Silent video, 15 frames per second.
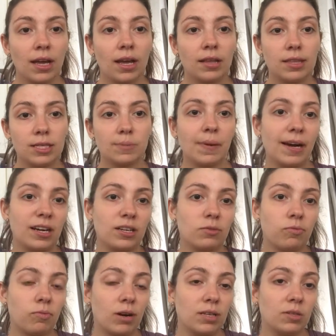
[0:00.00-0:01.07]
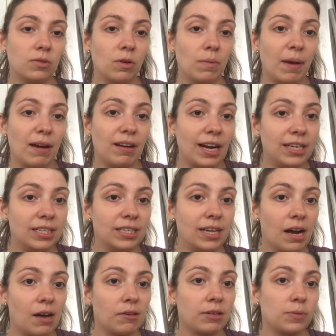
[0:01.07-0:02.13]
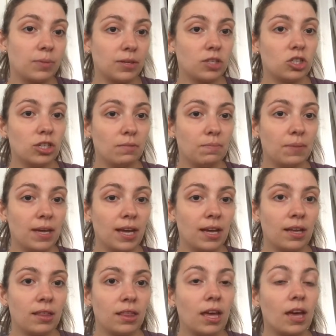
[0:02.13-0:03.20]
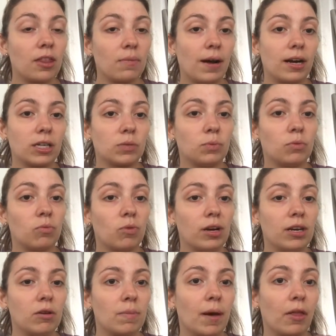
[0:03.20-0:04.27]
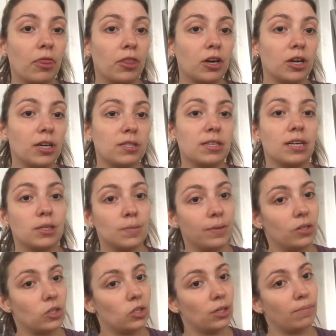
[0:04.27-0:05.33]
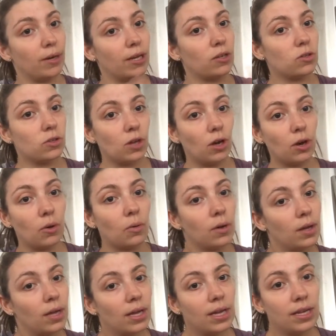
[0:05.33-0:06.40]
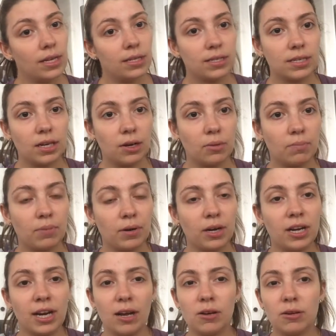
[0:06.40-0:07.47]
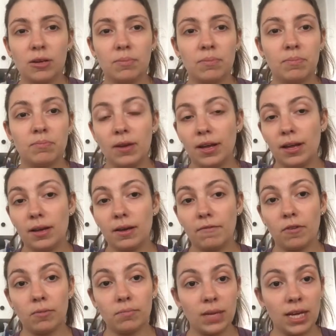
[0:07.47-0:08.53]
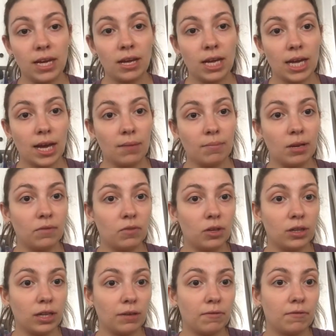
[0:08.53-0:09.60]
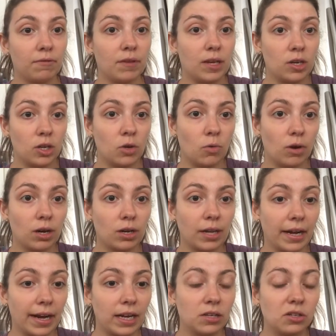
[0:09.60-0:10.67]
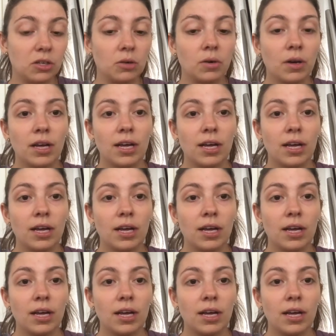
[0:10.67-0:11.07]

This box runs you about $19 plus shipping. The other box will run you about $36 plus shipping. So still pretty good. For me, I mean, if you live in New York like I do,